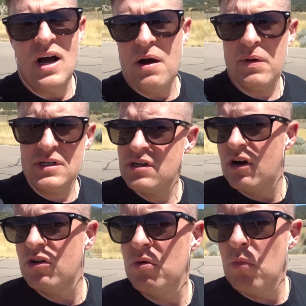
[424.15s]
I want to
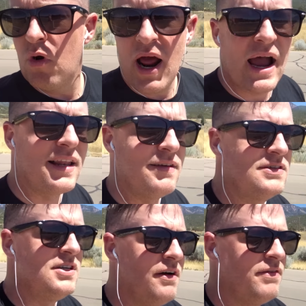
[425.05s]
start doing more active
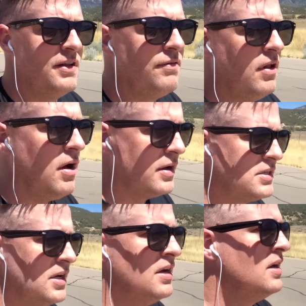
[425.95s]
stuff in the
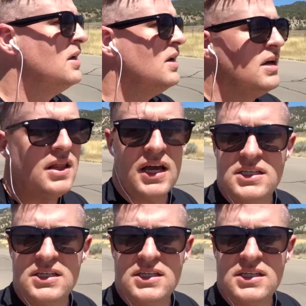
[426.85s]
vlogs. Like